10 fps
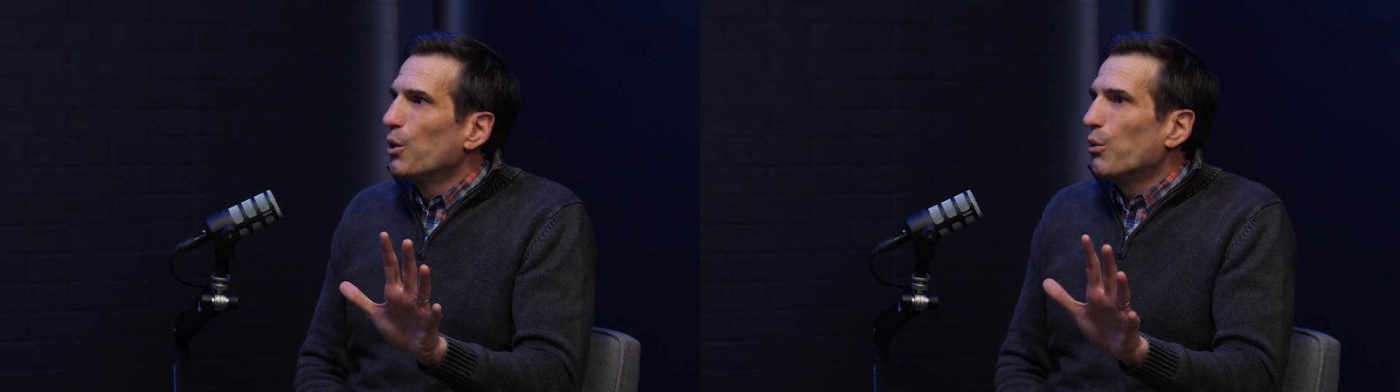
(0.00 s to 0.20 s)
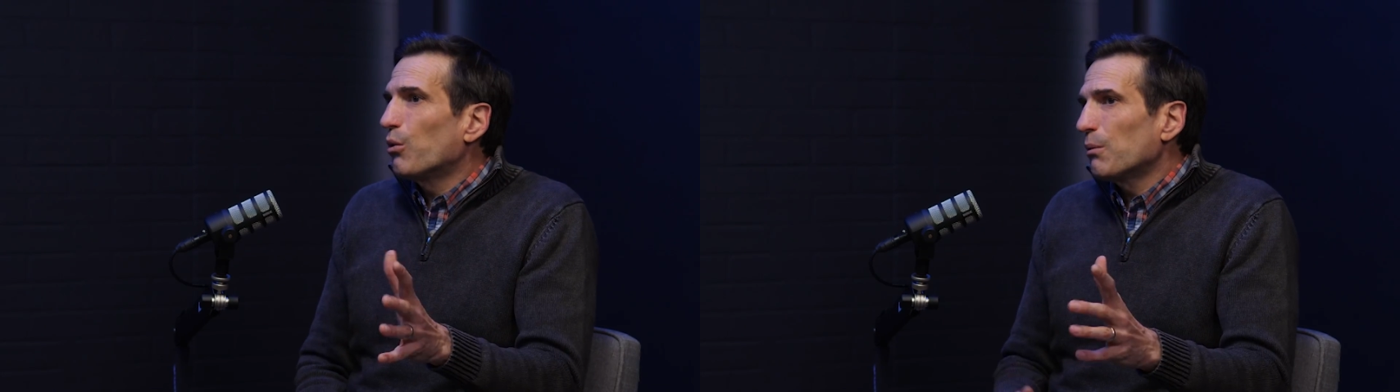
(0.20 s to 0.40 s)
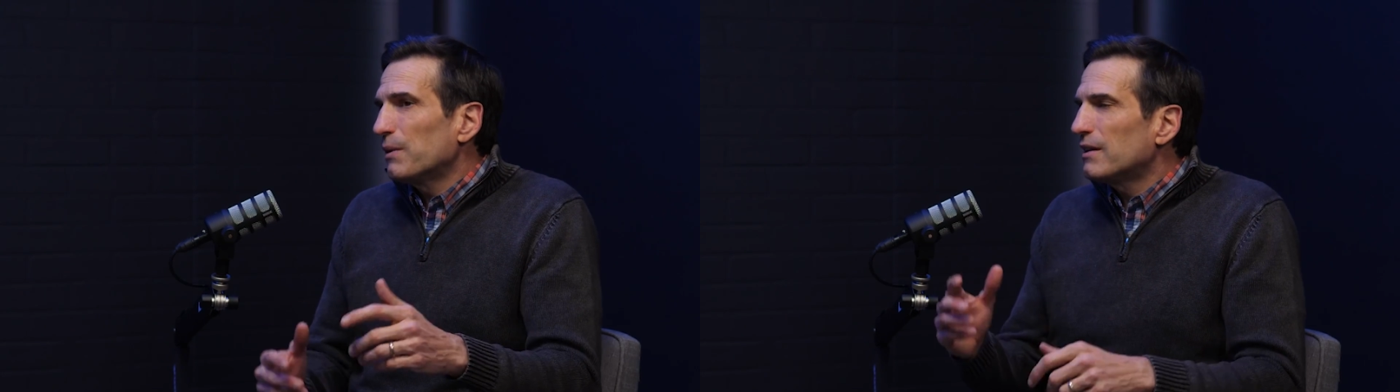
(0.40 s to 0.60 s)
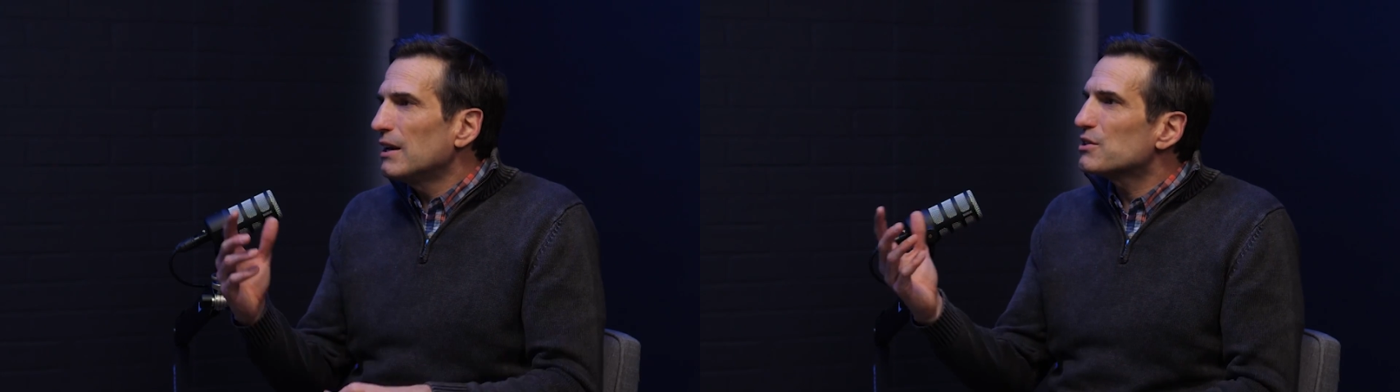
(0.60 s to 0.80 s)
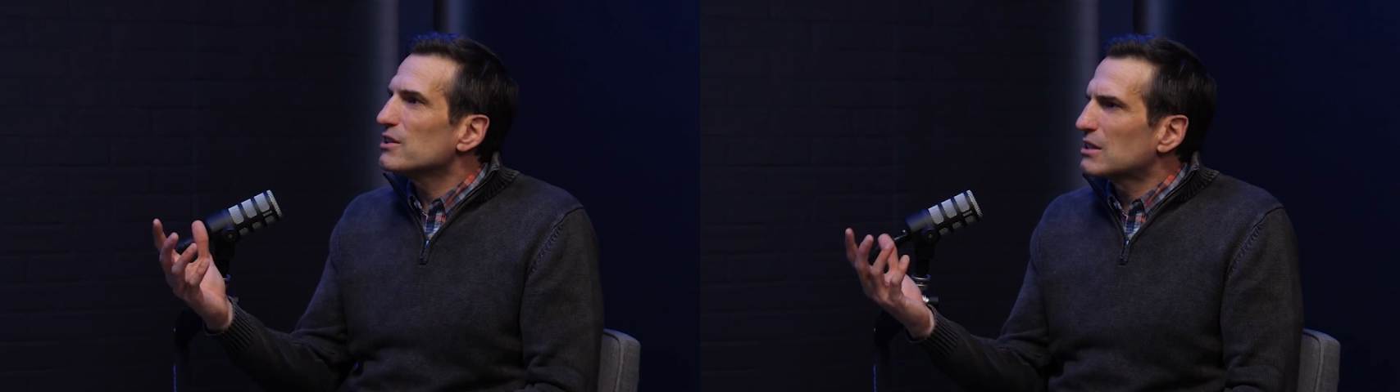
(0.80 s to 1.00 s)
or
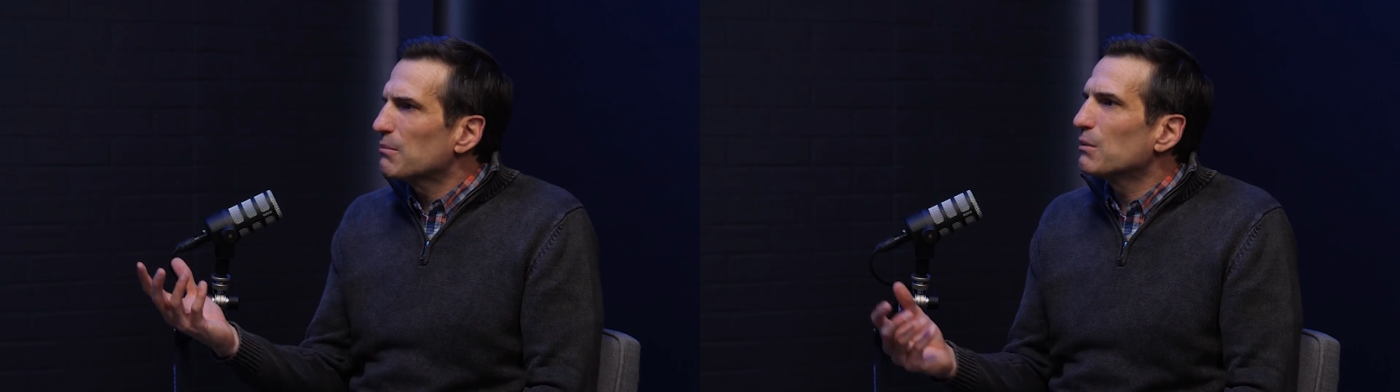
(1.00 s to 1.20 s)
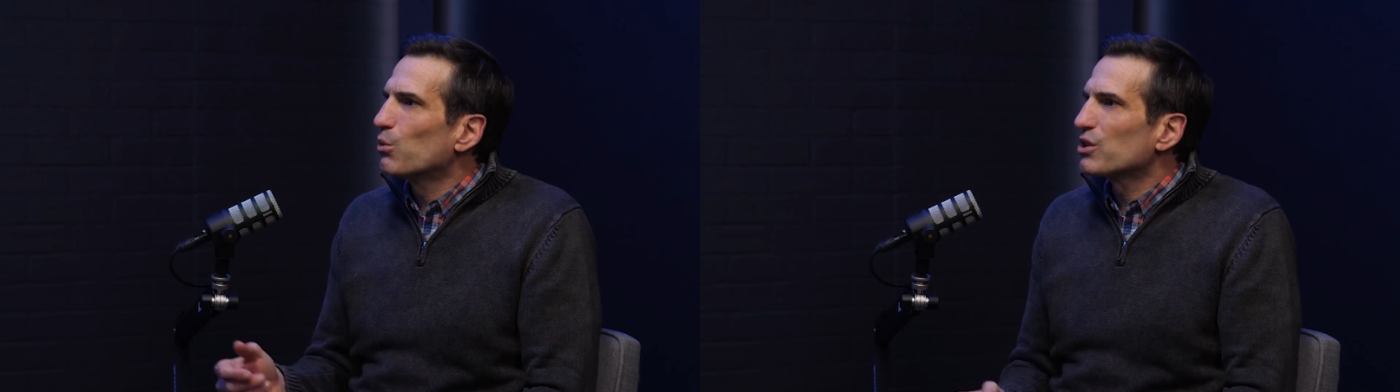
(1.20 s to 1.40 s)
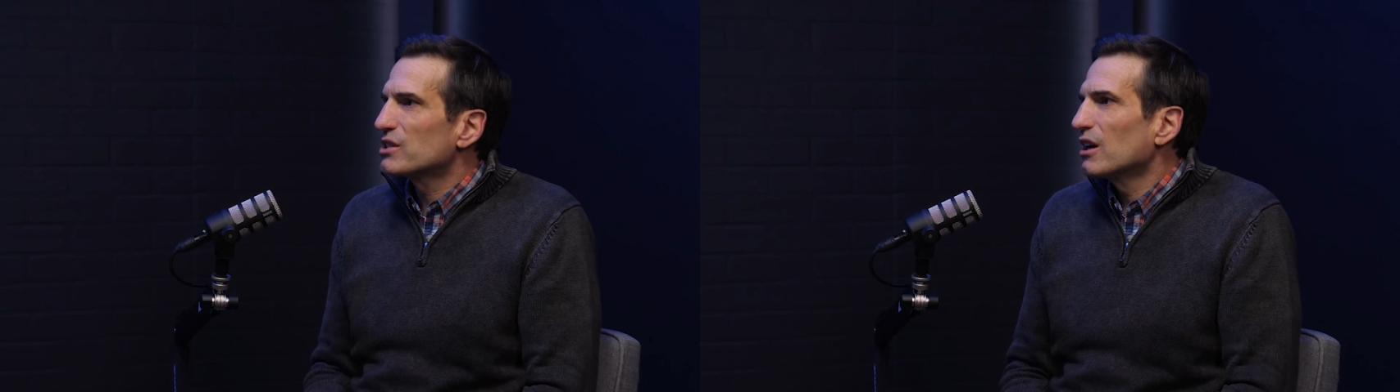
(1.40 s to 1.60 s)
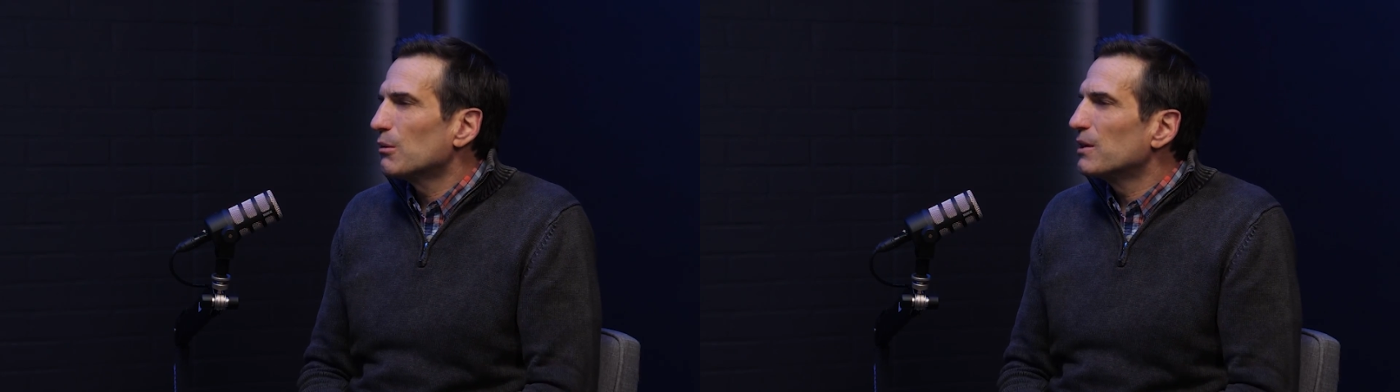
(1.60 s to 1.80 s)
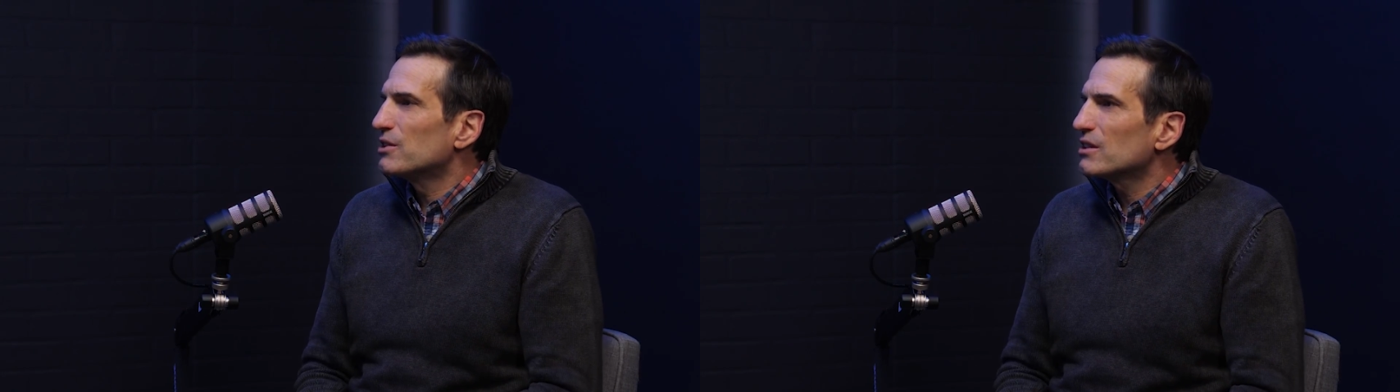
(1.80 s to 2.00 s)
potentially something more subtle
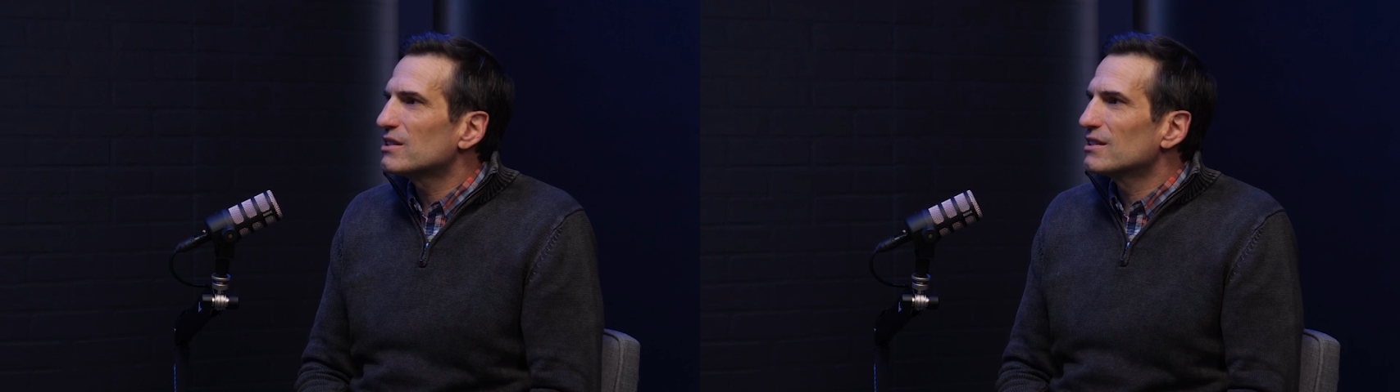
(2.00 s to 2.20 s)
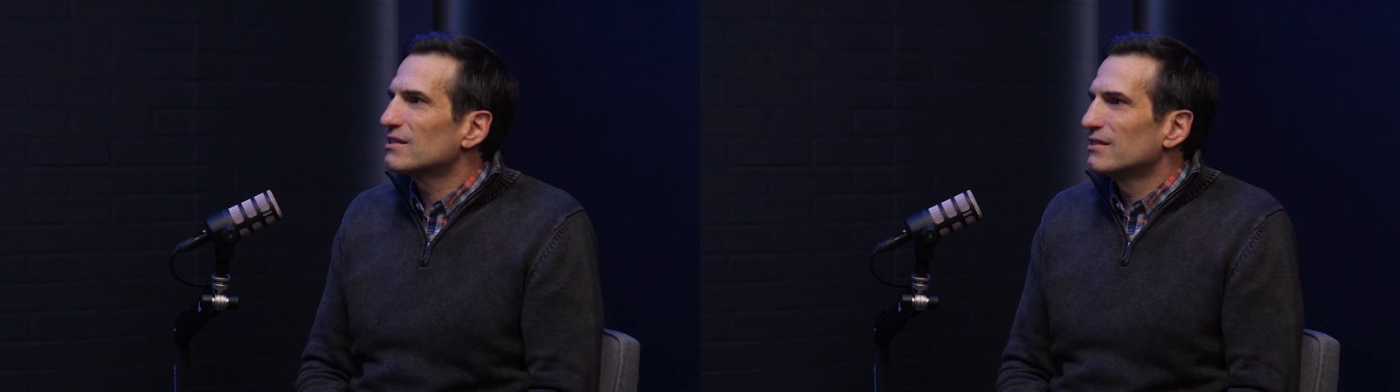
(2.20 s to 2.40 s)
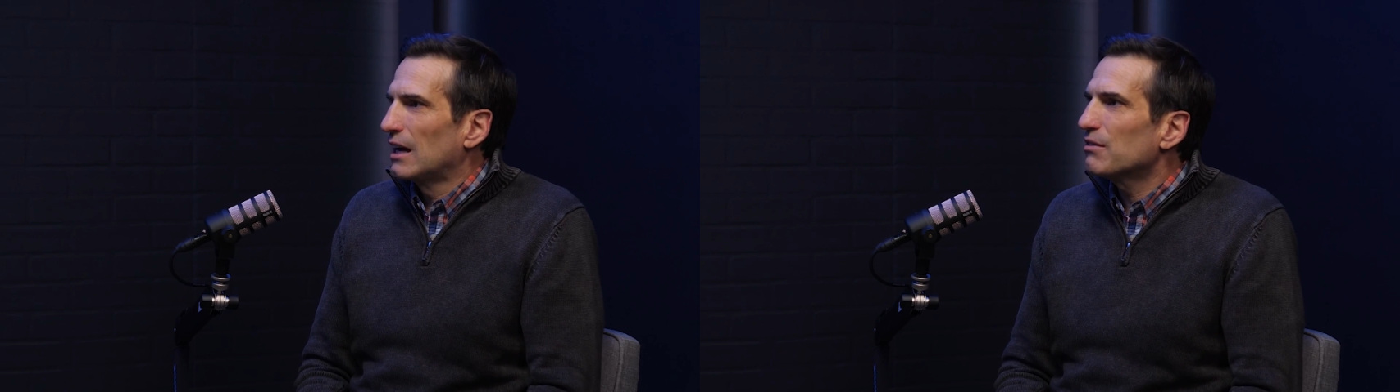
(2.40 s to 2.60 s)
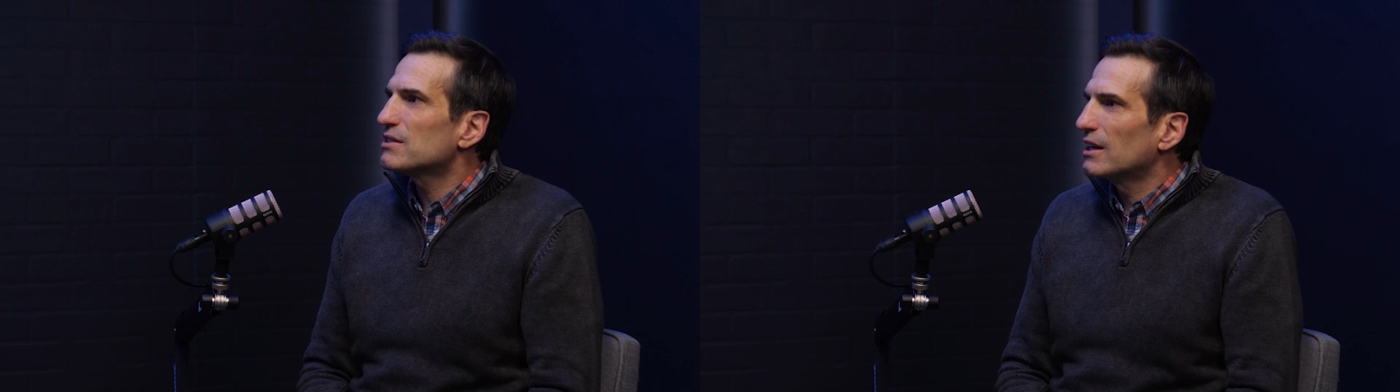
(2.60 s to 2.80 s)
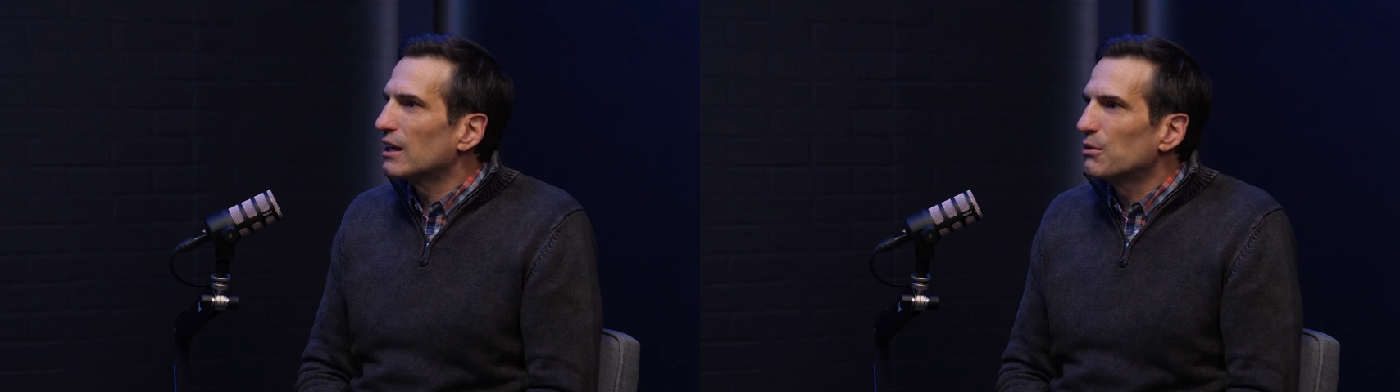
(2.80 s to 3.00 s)
but just as devastating,